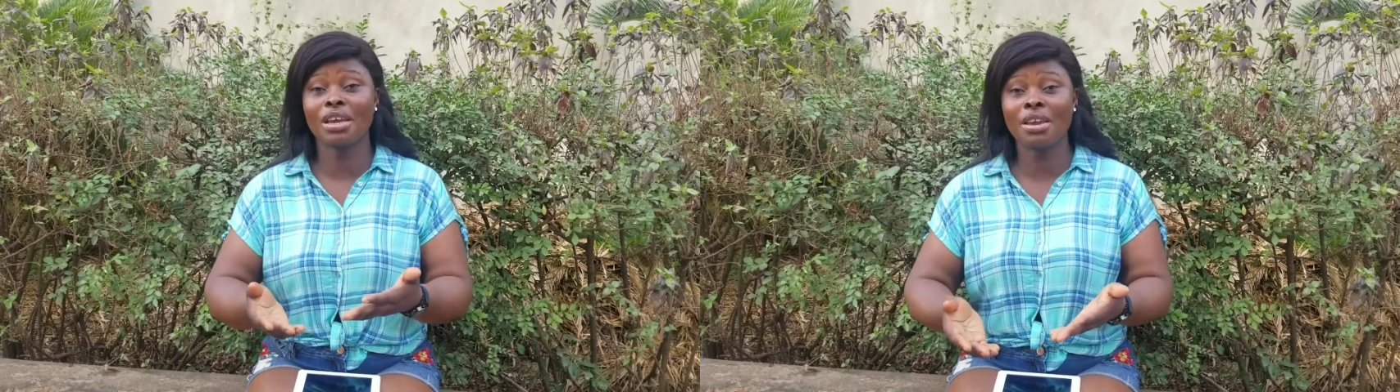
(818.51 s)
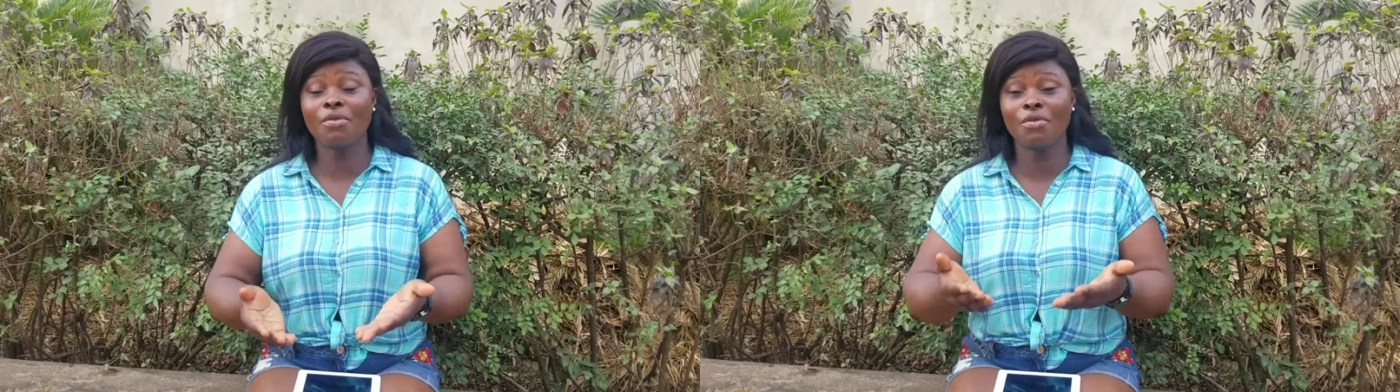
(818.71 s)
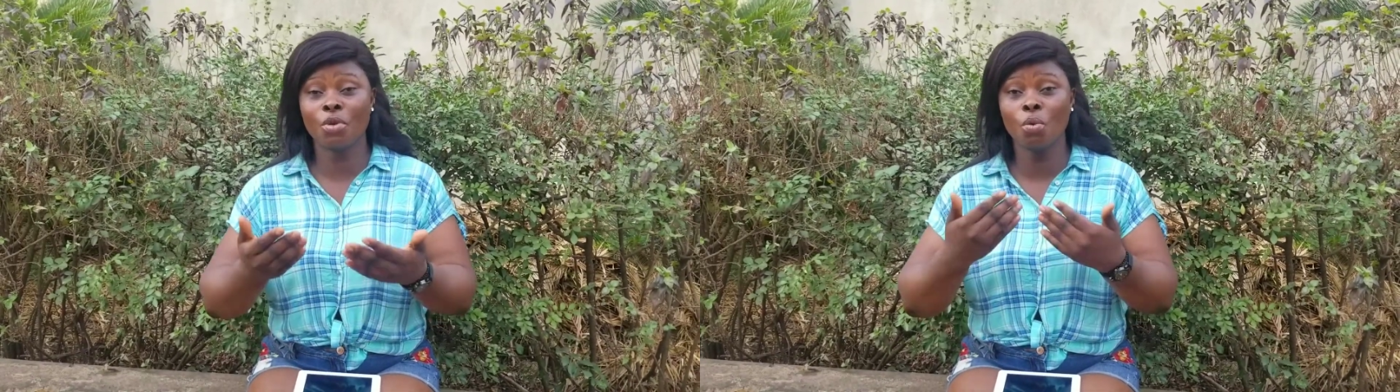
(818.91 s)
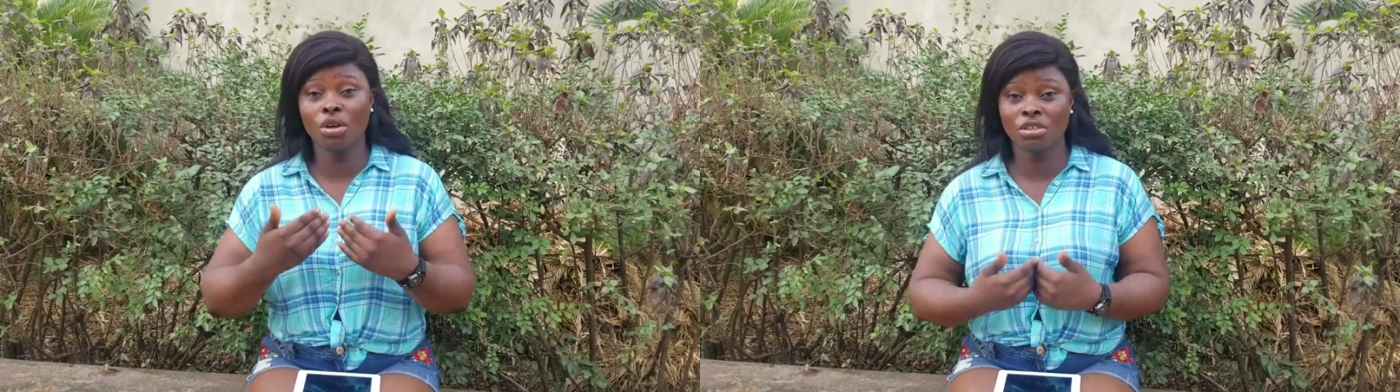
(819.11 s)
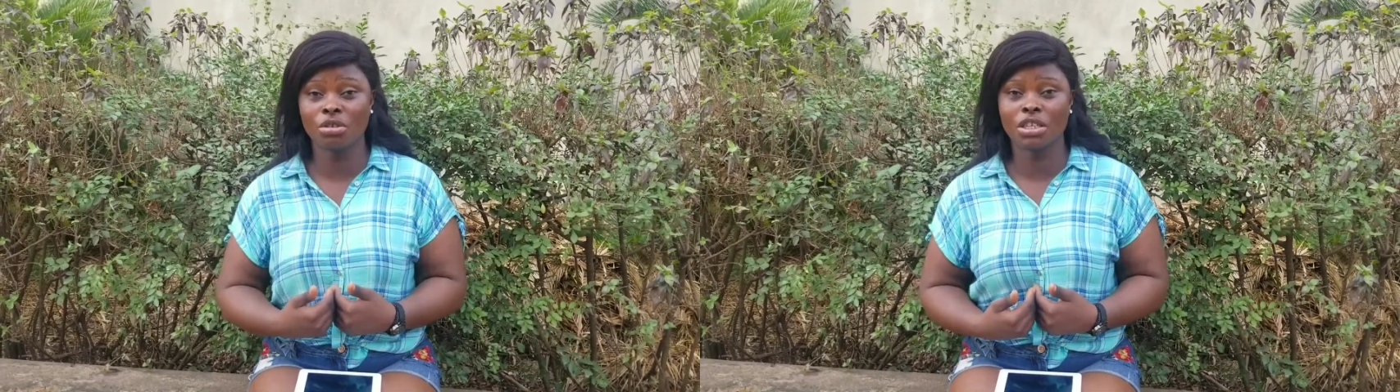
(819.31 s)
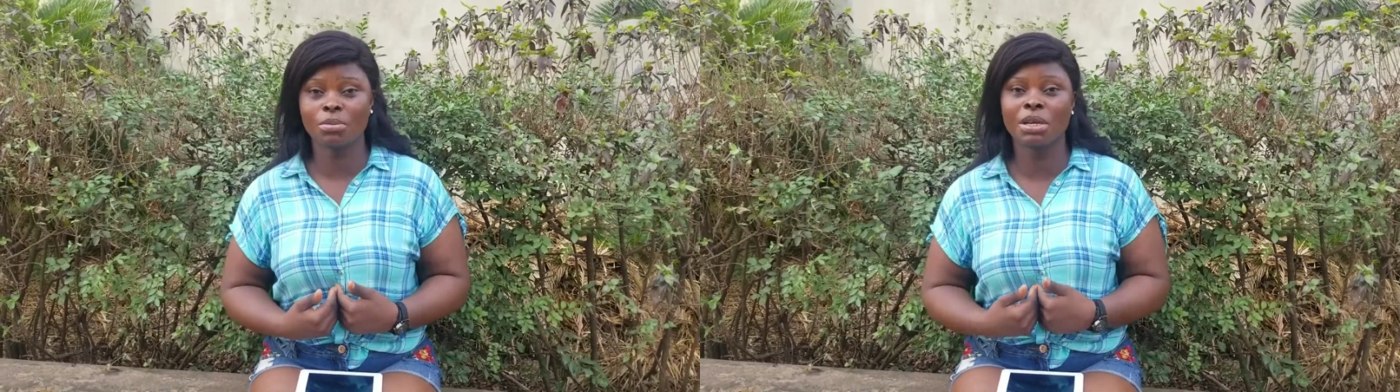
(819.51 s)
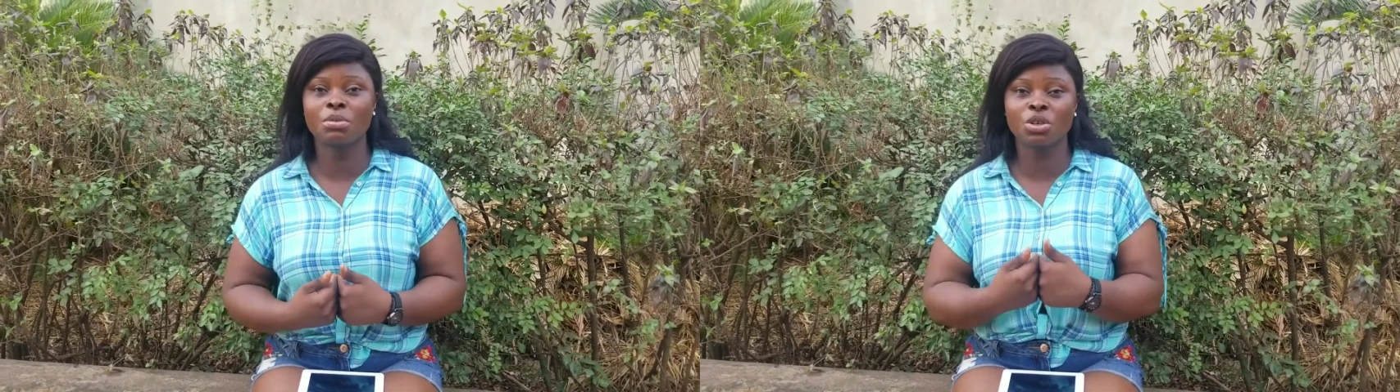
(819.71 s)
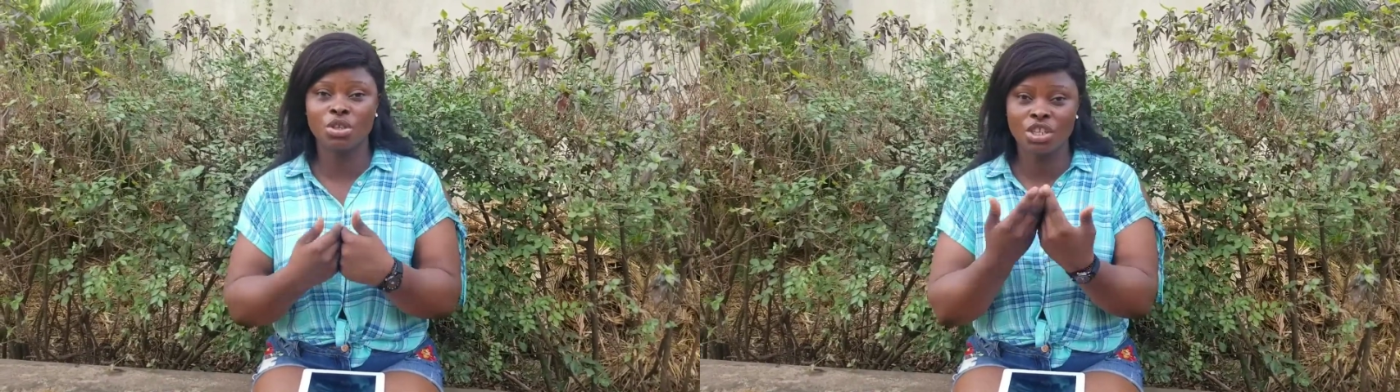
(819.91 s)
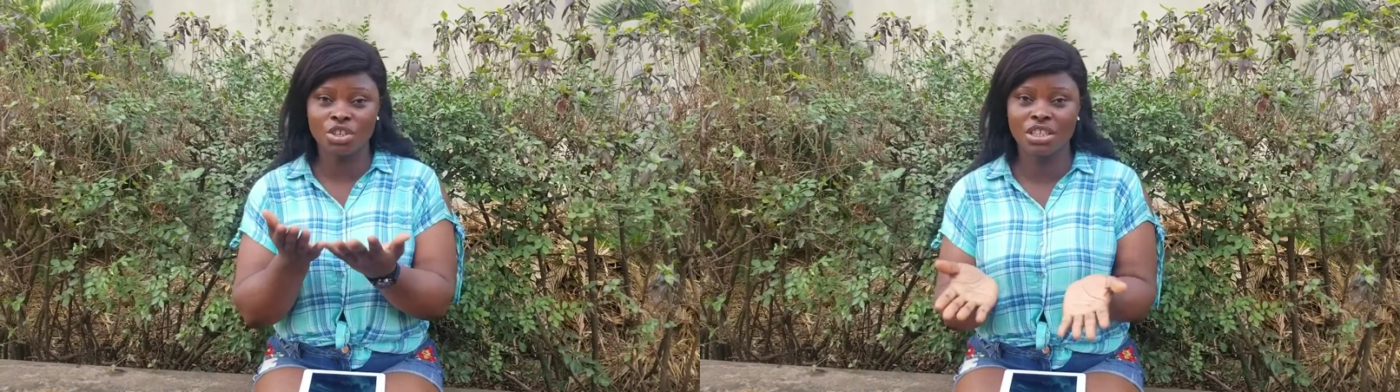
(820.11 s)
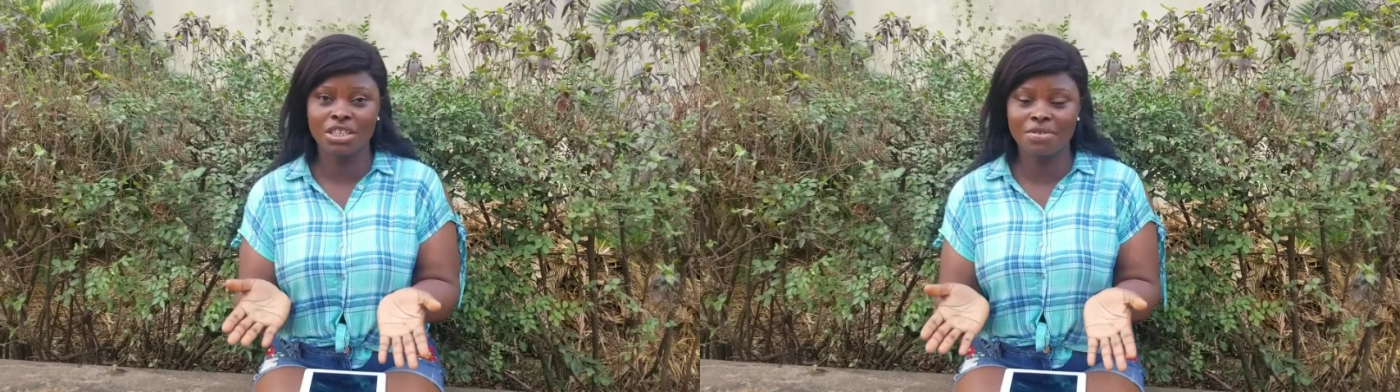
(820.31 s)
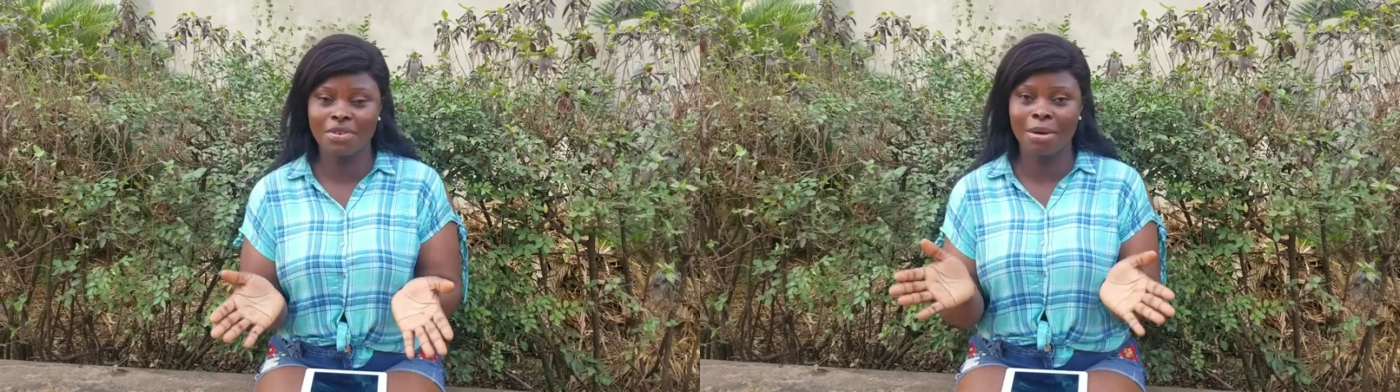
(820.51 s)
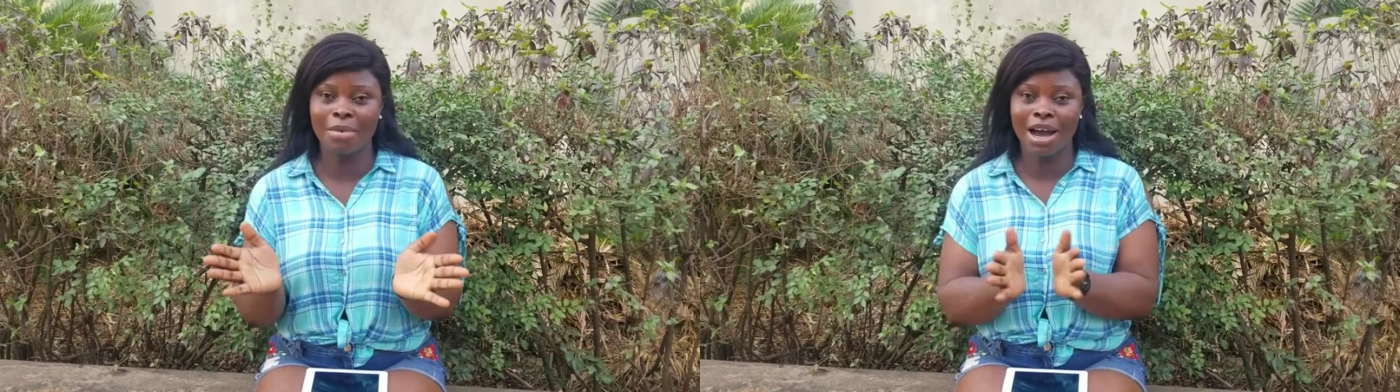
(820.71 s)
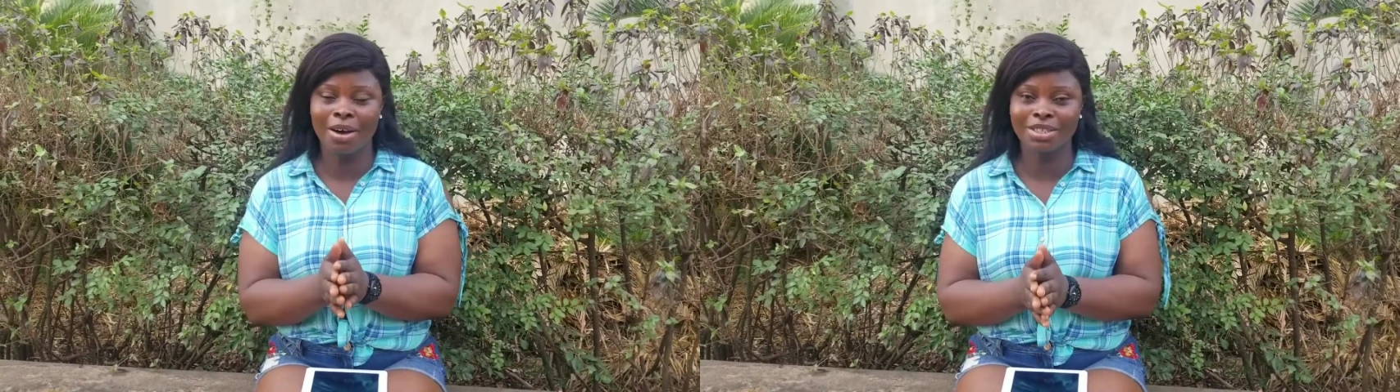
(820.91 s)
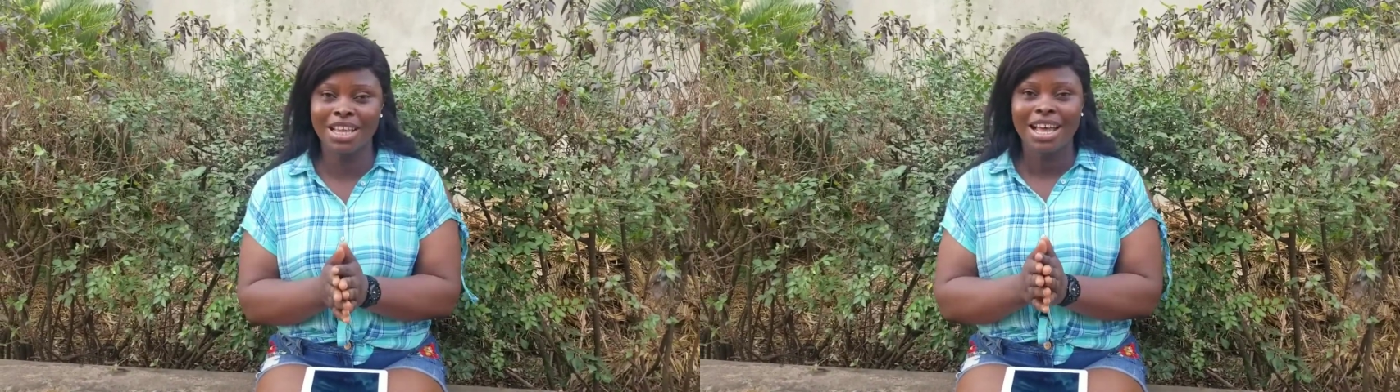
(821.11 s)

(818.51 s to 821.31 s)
if you want respect, make sure say you dey give them out.